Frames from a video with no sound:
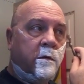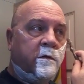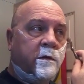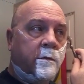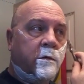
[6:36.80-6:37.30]

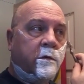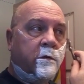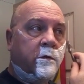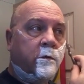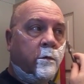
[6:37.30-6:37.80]
similar
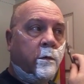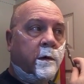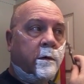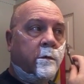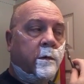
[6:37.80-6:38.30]
to
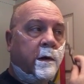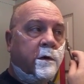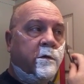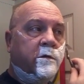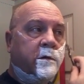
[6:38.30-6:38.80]
when I
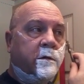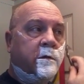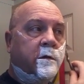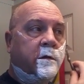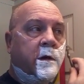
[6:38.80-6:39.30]
used it
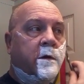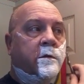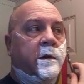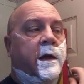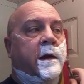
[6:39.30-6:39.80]
the
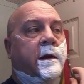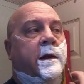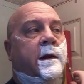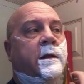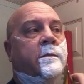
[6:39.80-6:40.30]
other day and
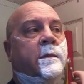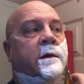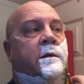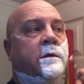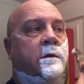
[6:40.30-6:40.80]
had it in
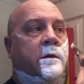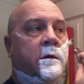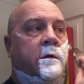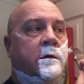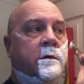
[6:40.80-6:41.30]
my
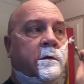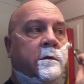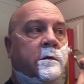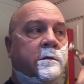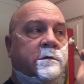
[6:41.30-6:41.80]

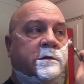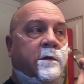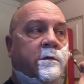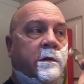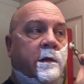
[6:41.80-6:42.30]

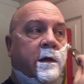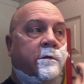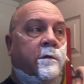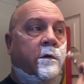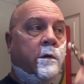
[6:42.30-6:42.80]
shave of the day
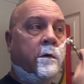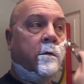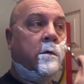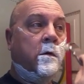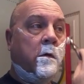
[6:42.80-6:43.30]
photo.